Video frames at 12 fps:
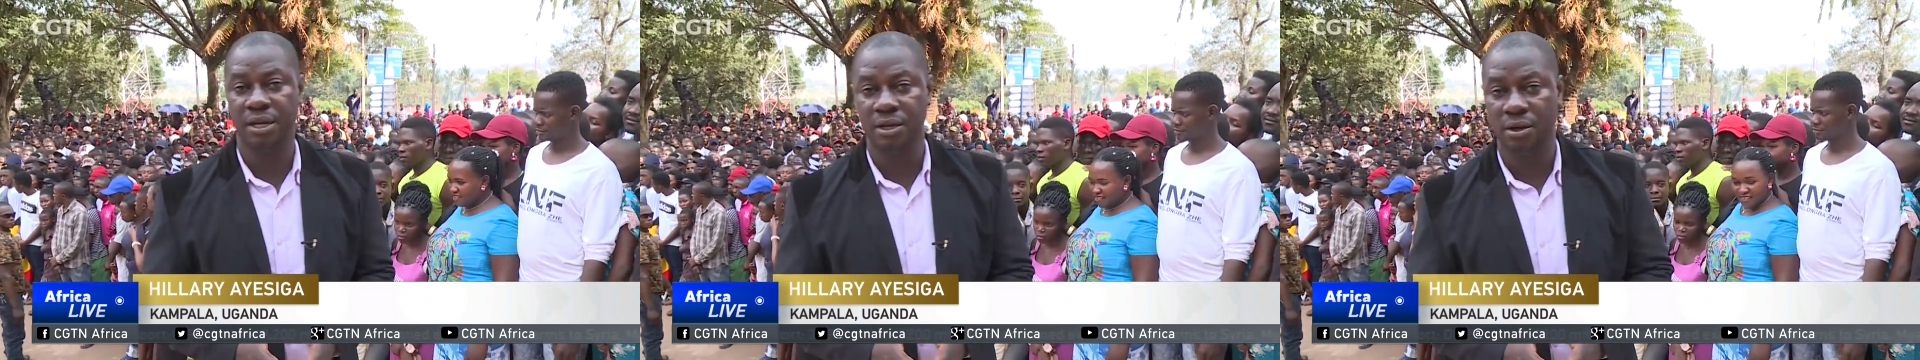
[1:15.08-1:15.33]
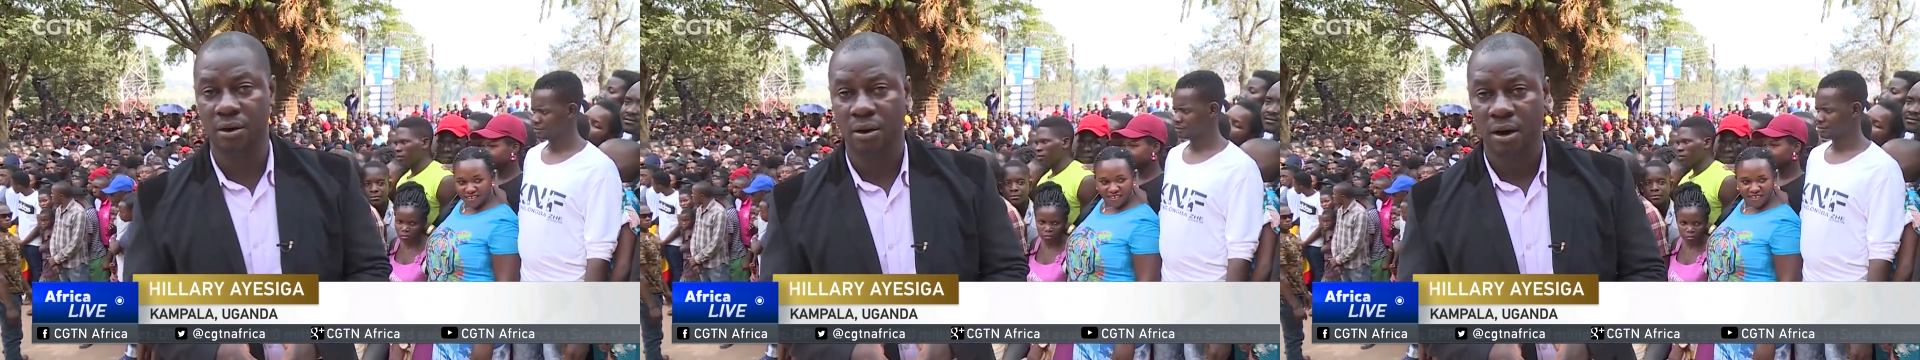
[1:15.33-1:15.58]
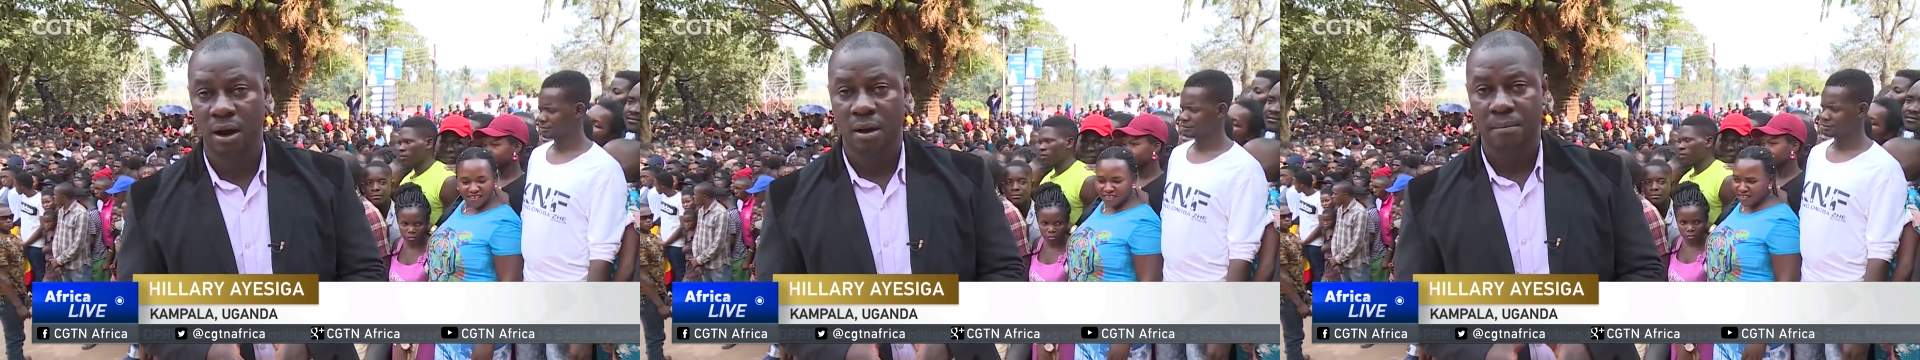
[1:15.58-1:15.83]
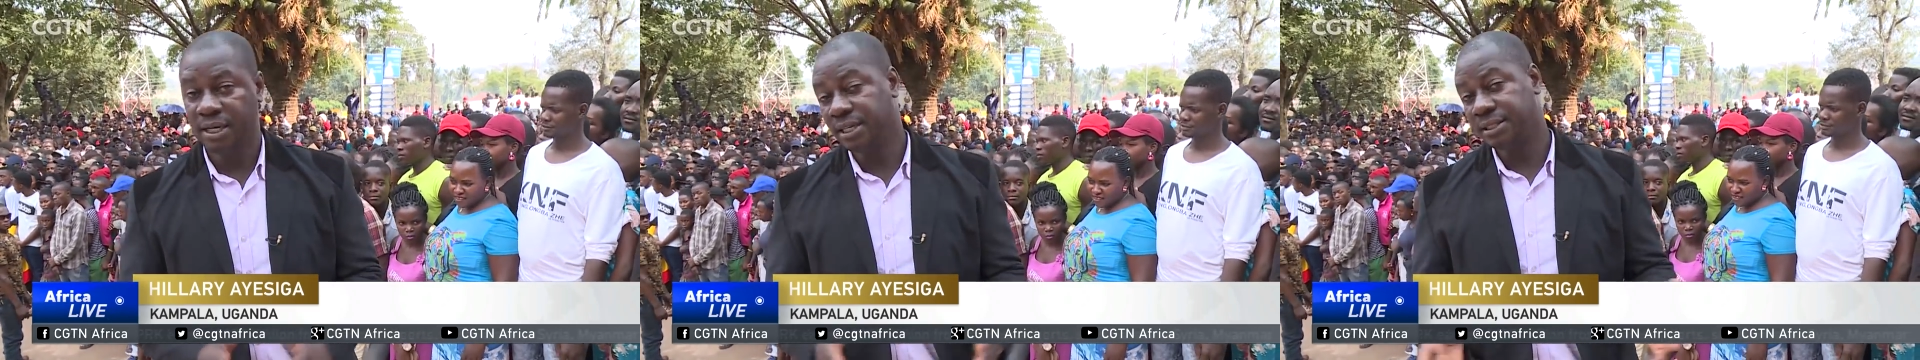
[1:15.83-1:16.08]
Speaker 1: Radio,
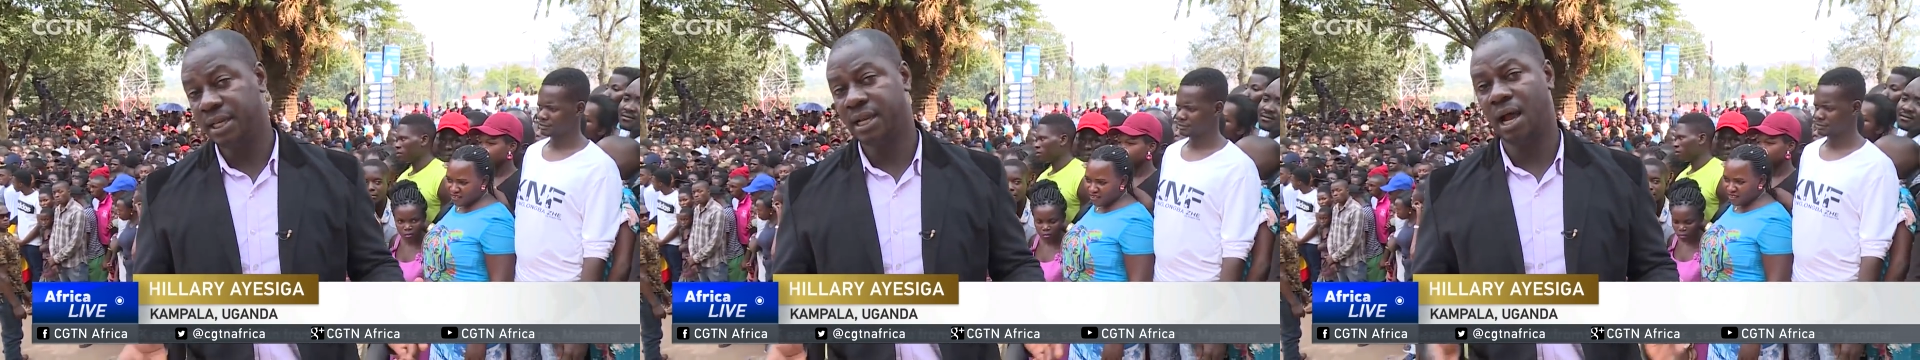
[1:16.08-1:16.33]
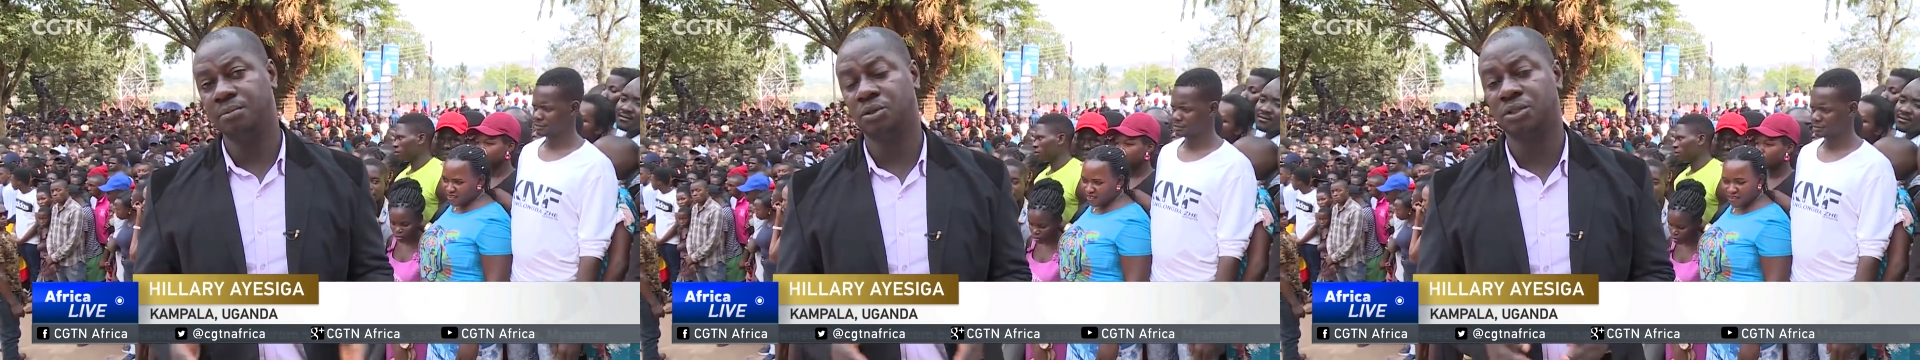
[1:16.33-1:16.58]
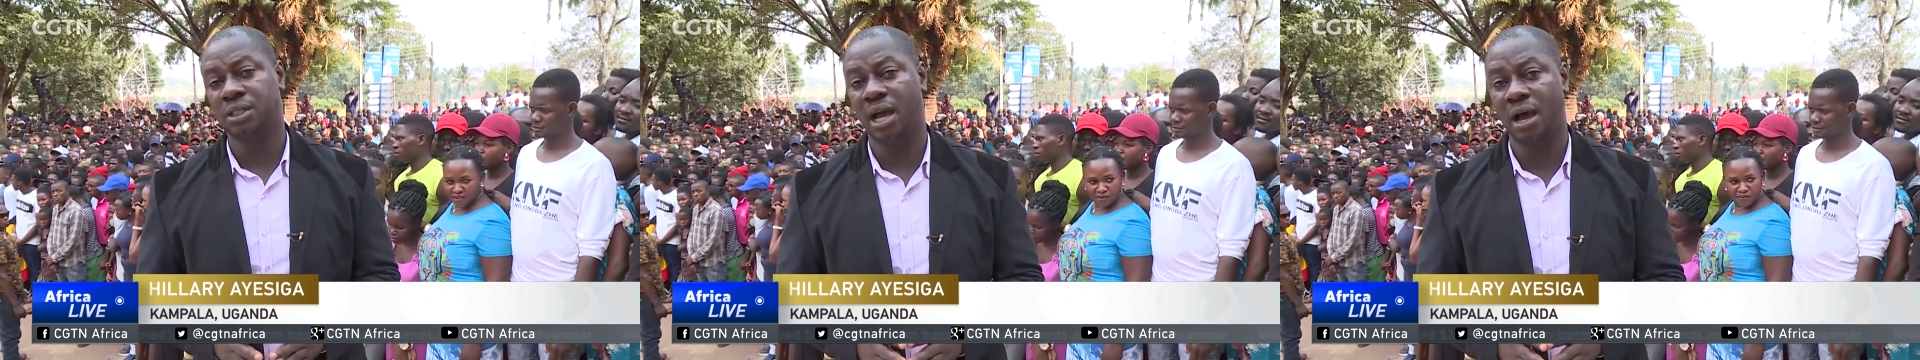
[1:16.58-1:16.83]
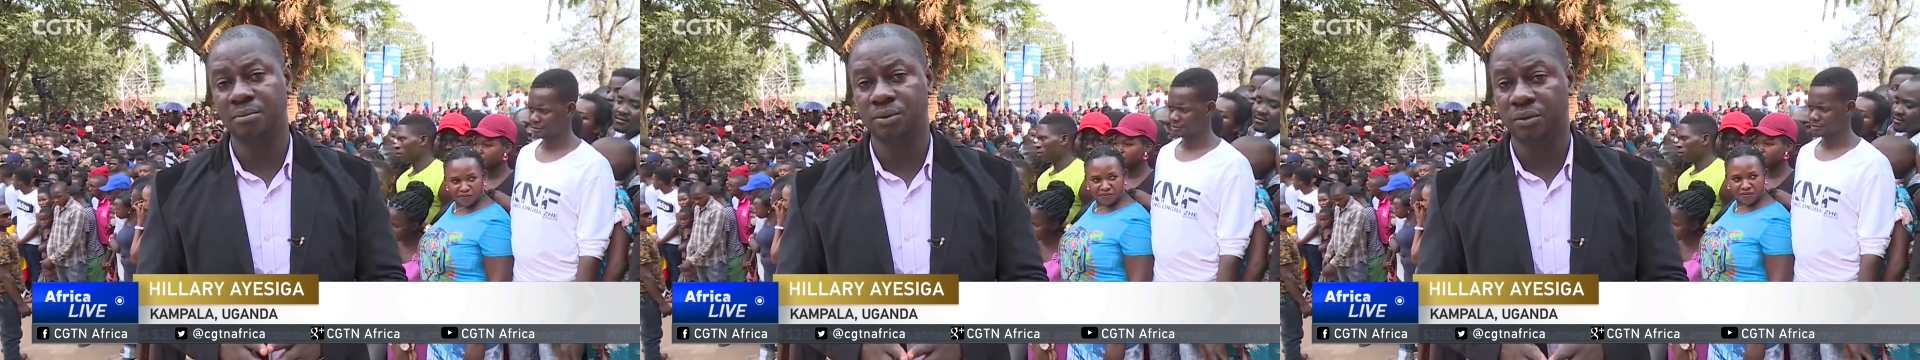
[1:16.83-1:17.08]
but as they come to
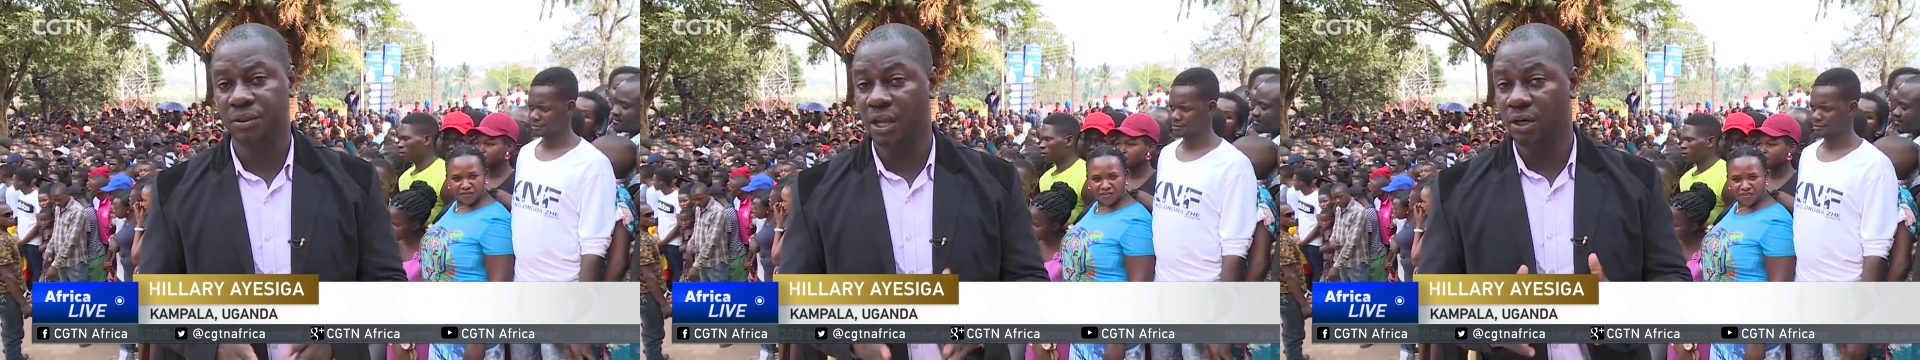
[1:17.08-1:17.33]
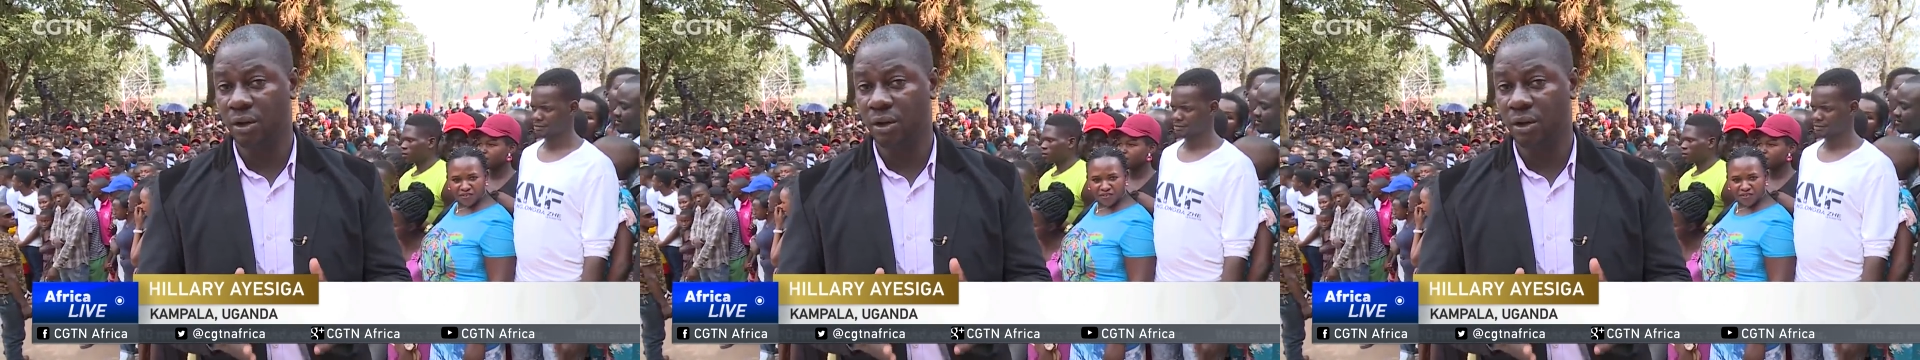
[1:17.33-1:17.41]
terms with the